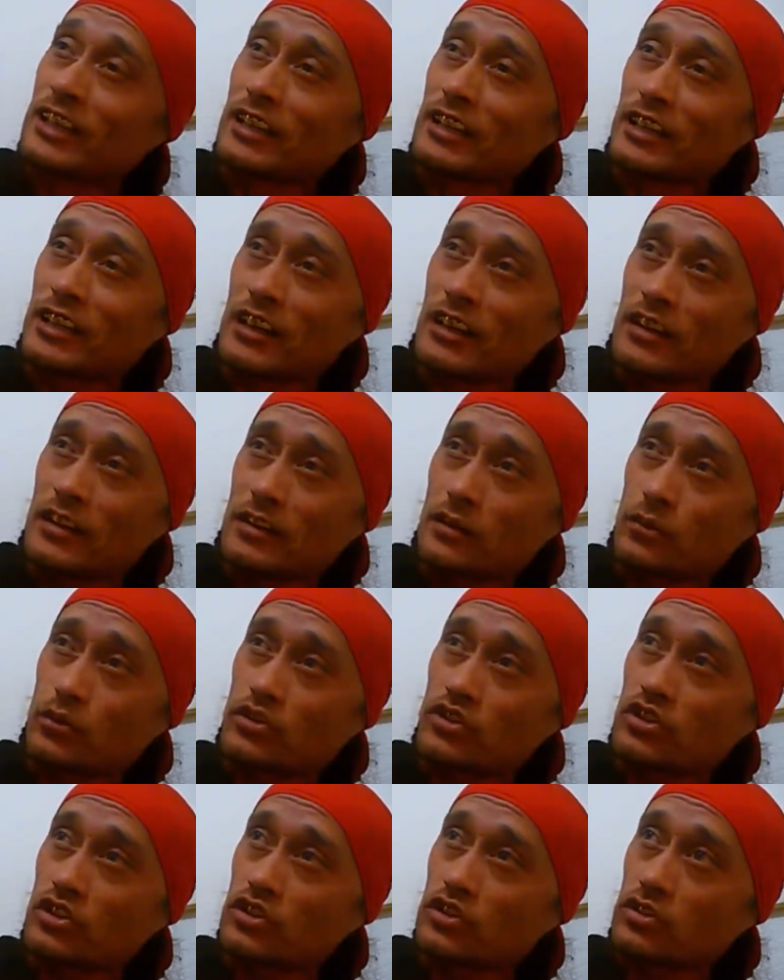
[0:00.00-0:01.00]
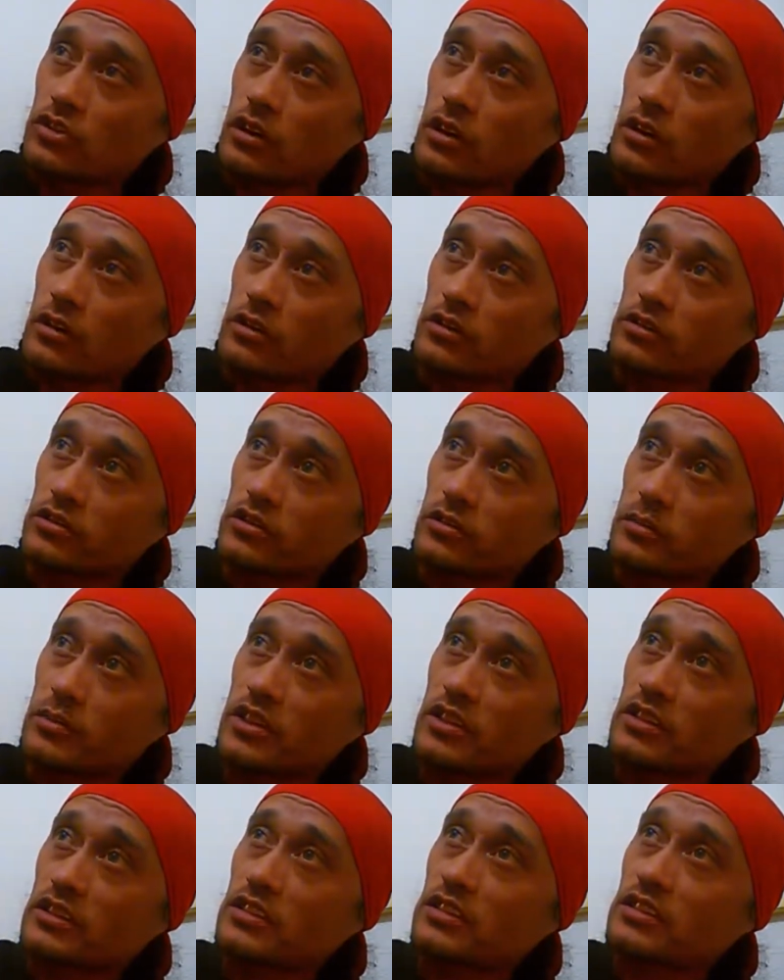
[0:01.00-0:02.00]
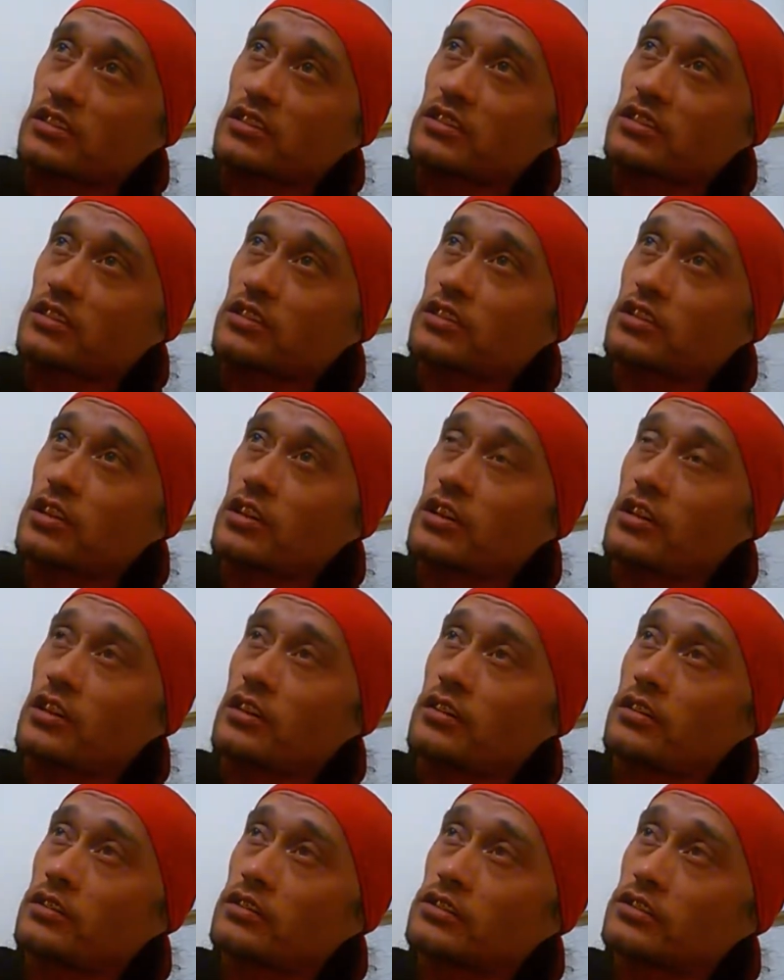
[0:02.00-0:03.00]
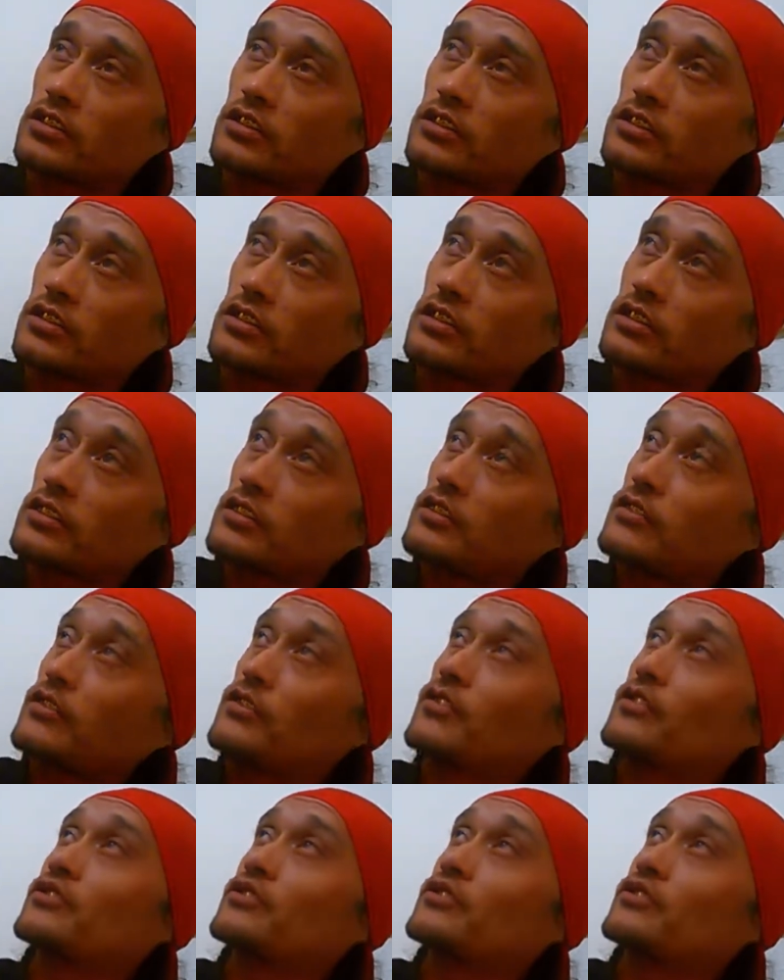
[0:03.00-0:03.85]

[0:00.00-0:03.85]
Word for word: and God was talking to me in these tongues, and the